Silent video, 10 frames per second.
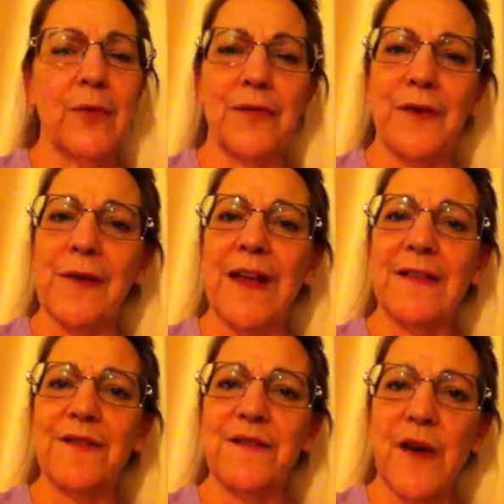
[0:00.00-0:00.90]
or if you'd
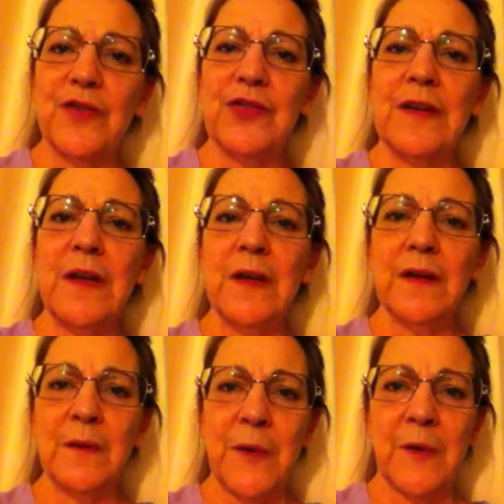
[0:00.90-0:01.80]
like to function in a
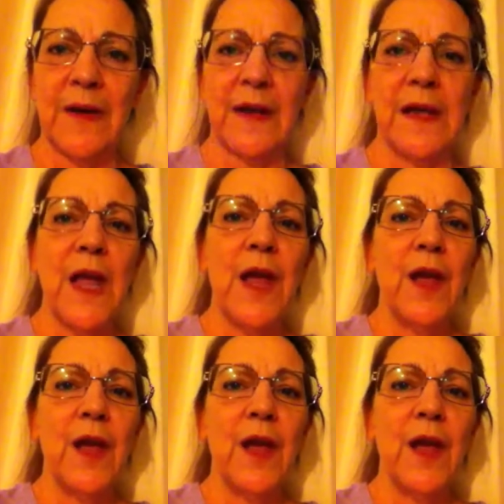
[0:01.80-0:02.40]
community